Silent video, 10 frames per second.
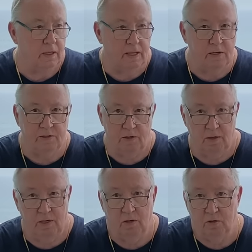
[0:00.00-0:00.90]
That's
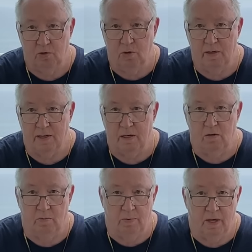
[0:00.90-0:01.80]
certainly your choice. I
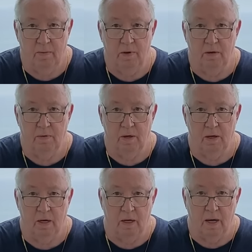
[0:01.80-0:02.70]
don't blame you.
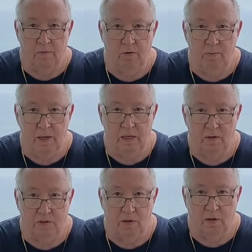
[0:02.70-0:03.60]
I would be
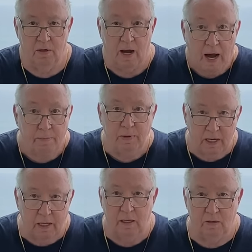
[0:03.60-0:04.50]
concerned. I'm
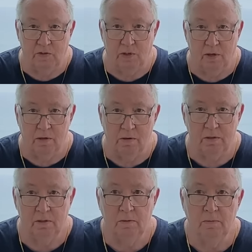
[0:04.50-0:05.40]
getting concerned
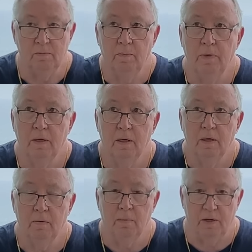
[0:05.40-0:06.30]

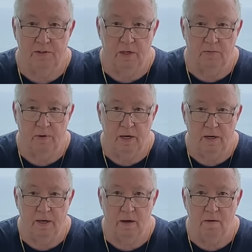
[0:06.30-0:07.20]
myself right
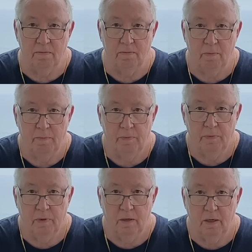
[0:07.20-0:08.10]
now.
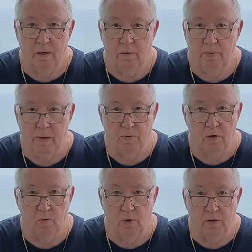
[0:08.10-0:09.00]
People
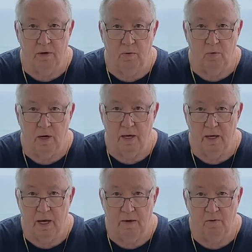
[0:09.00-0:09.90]
are wondering why
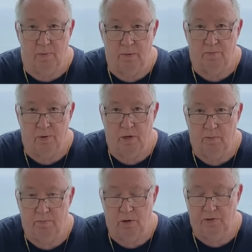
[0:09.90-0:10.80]
I haven't been
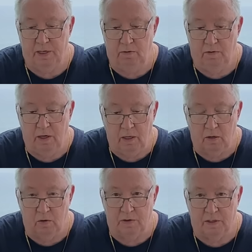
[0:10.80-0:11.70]
posting videos.